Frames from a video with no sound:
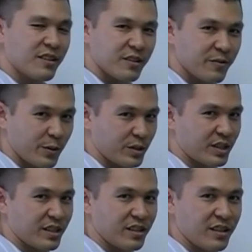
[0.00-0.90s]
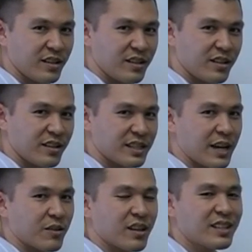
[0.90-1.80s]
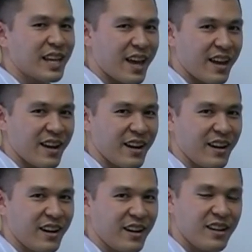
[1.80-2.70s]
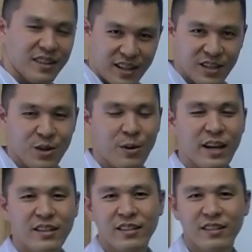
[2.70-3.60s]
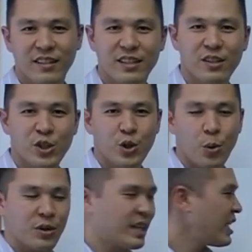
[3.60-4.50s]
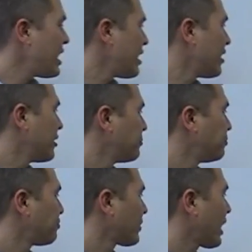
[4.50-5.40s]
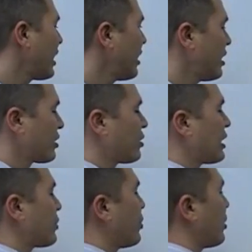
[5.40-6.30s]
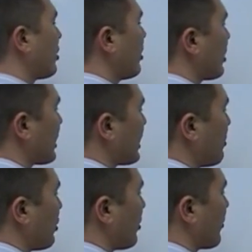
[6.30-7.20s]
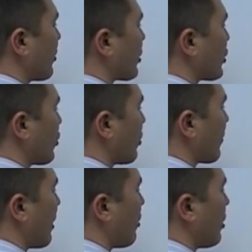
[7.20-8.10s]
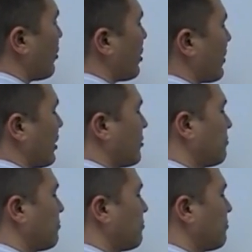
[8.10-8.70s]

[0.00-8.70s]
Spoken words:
First sound, te. That's correct. That's a short E. Okay? So let's put the symbol for a short vowel above it.